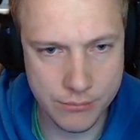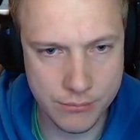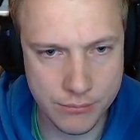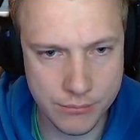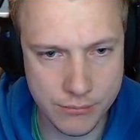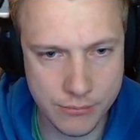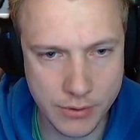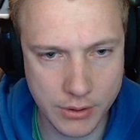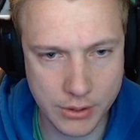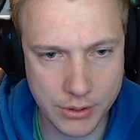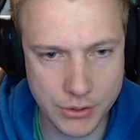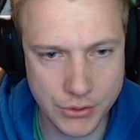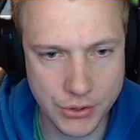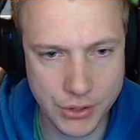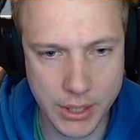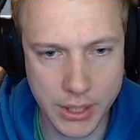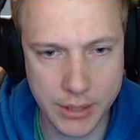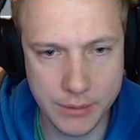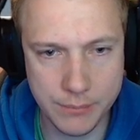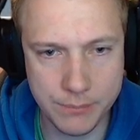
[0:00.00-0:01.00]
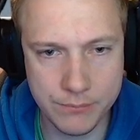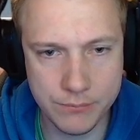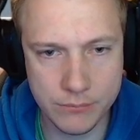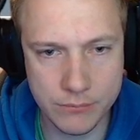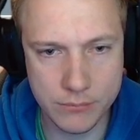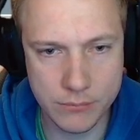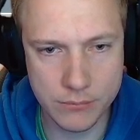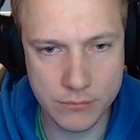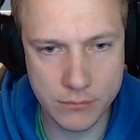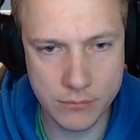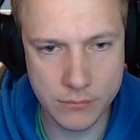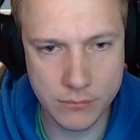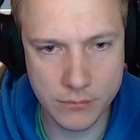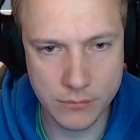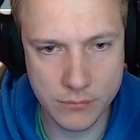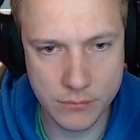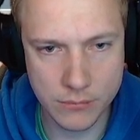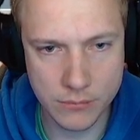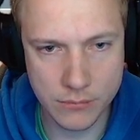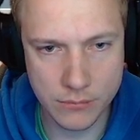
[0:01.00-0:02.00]
Fuck this guy.
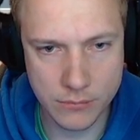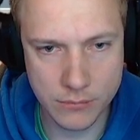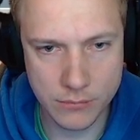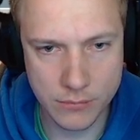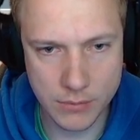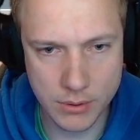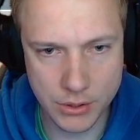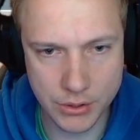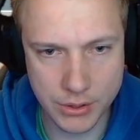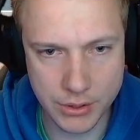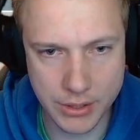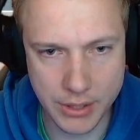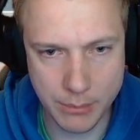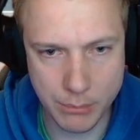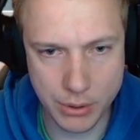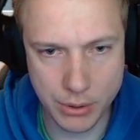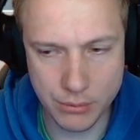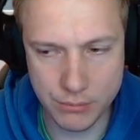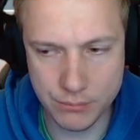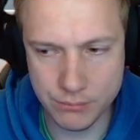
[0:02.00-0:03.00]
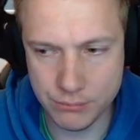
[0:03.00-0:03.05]
He's a dumbbell.